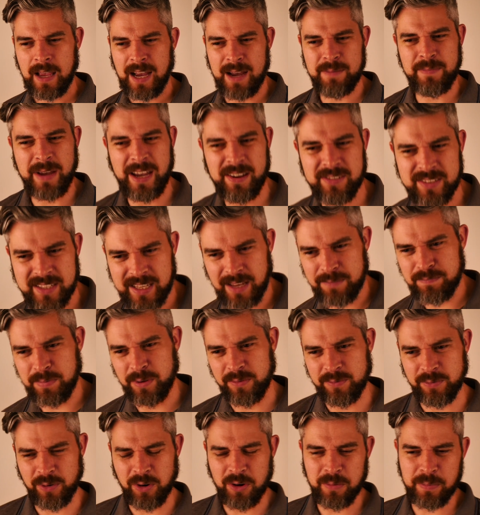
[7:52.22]
I may have said
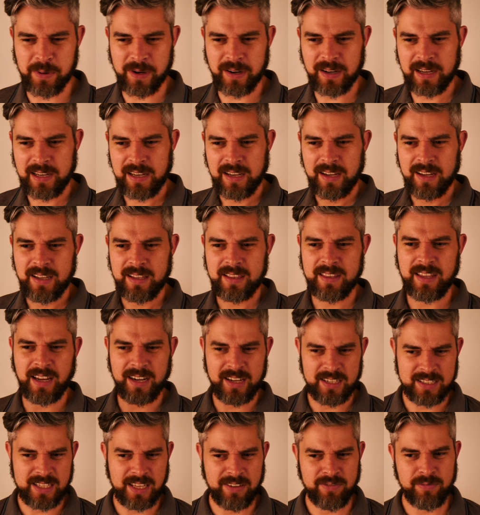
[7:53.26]
before, but then
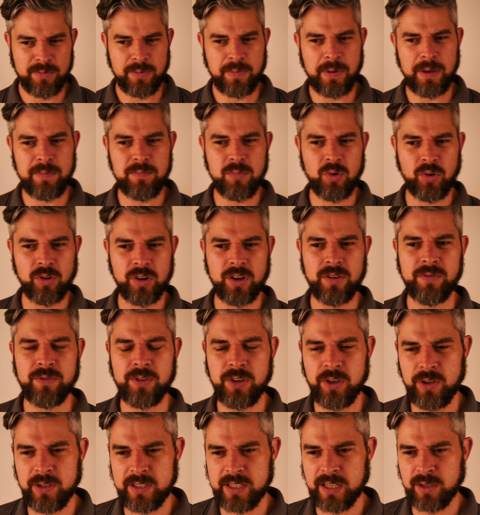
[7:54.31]
it's even a bit more
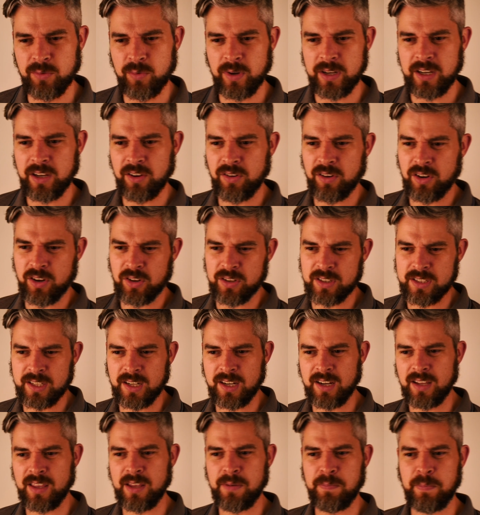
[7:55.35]
confusing when you
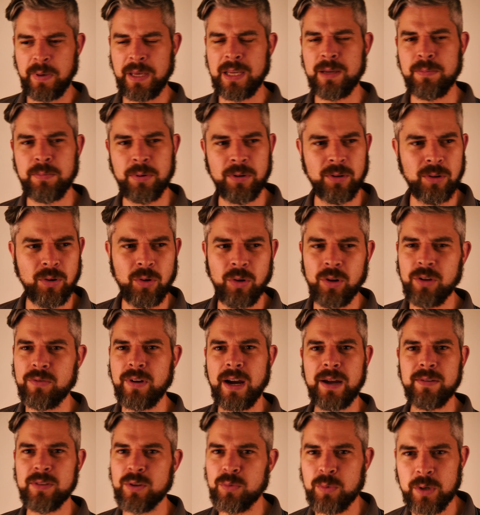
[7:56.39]
consider that people all
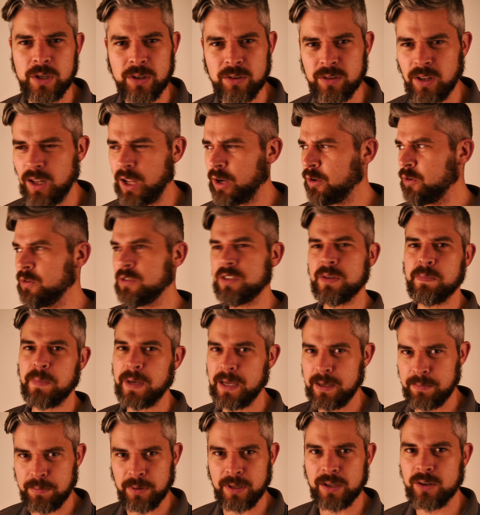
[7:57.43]
around the world, loads of
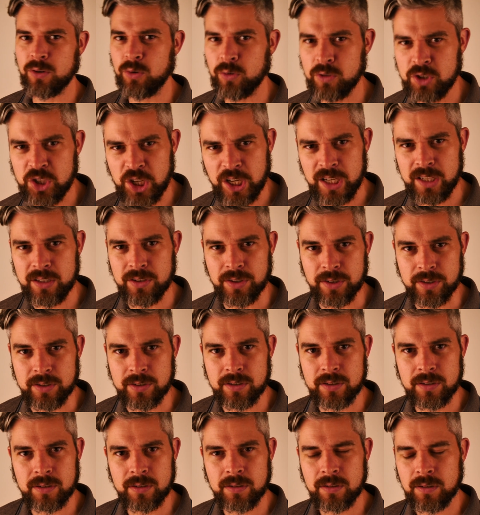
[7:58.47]
people, are called
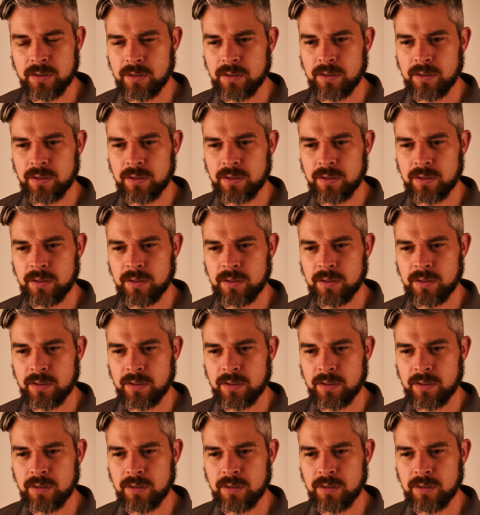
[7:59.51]
Jesus.